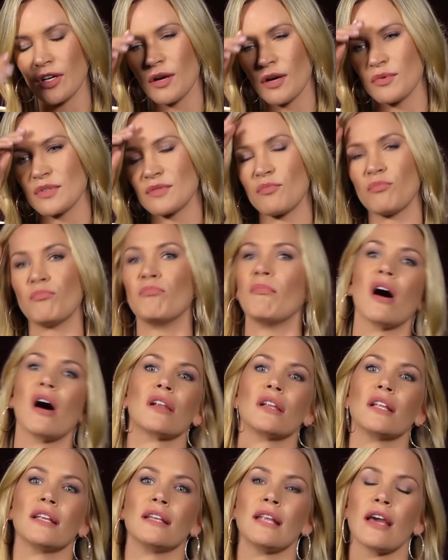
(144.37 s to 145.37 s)
I was
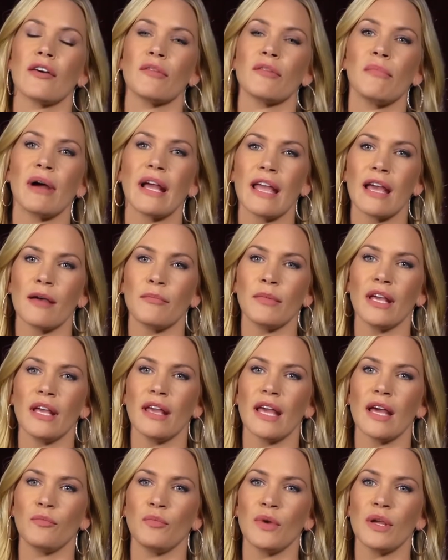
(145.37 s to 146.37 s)
modeling down in Miami,
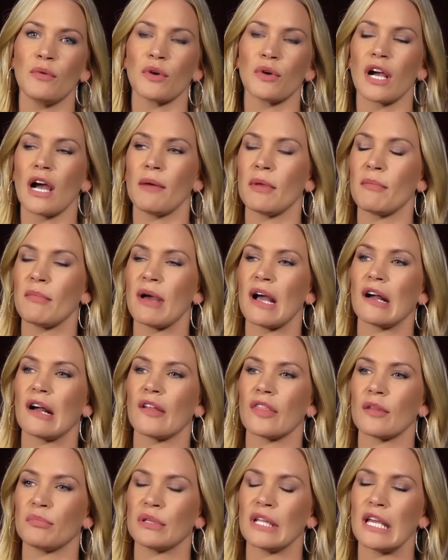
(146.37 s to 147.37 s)
and we were coming back
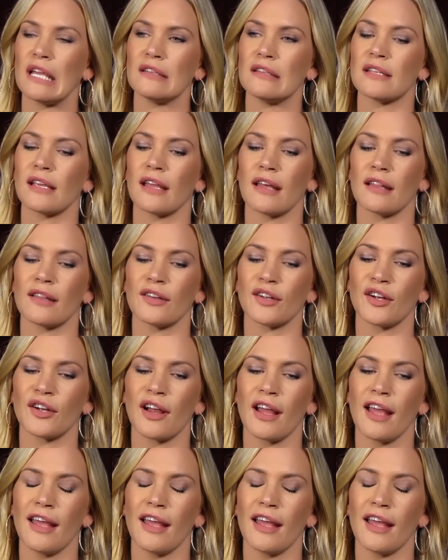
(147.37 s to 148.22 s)
on the plane together,